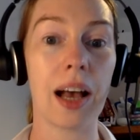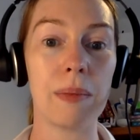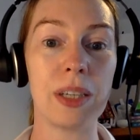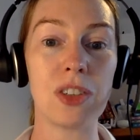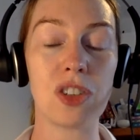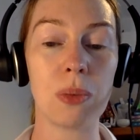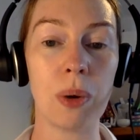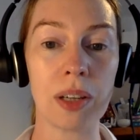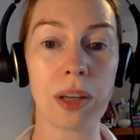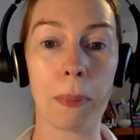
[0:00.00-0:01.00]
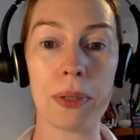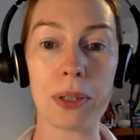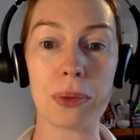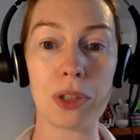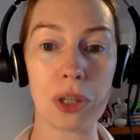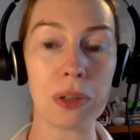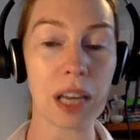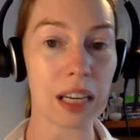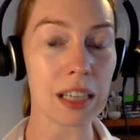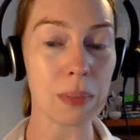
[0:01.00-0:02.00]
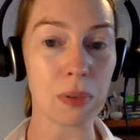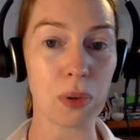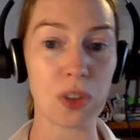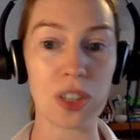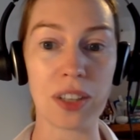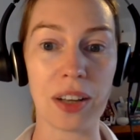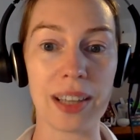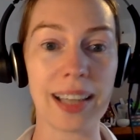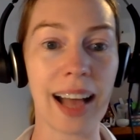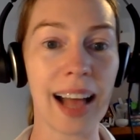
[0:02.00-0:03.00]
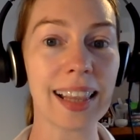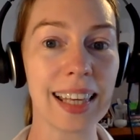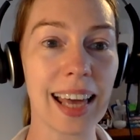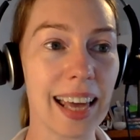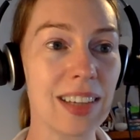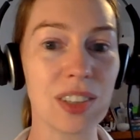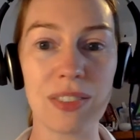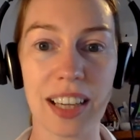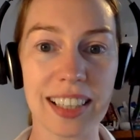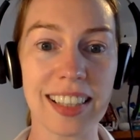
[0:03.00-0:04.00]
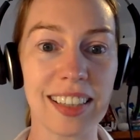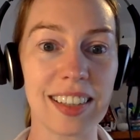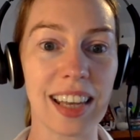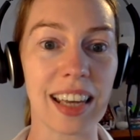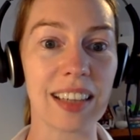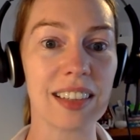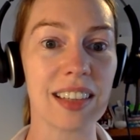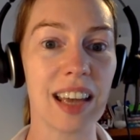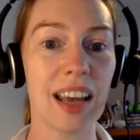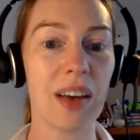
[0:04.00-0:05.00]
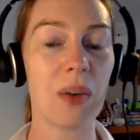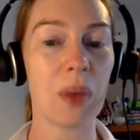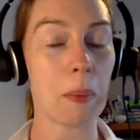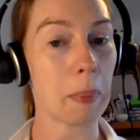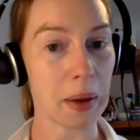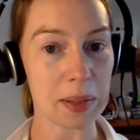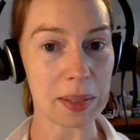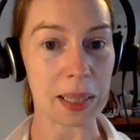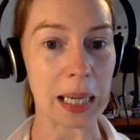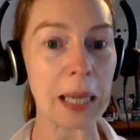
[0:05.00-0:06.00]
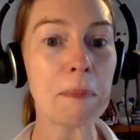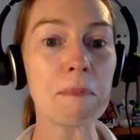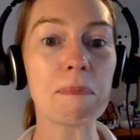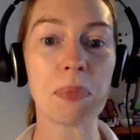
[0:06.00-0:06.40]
I mean, she worked up until 2 days before she died at the age of 96, although personally,